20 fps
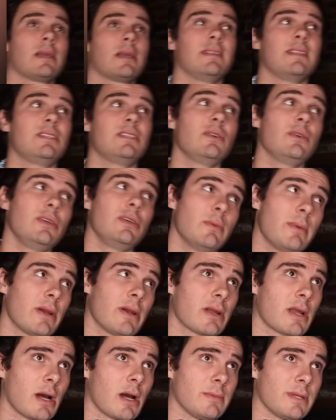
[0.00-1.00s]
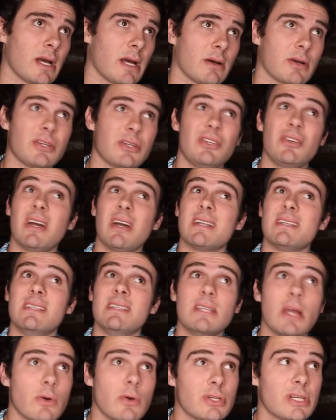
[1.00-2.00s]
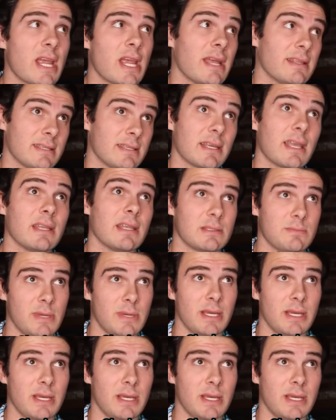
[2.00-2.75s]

the two of you better calm down, because you got no chance against me.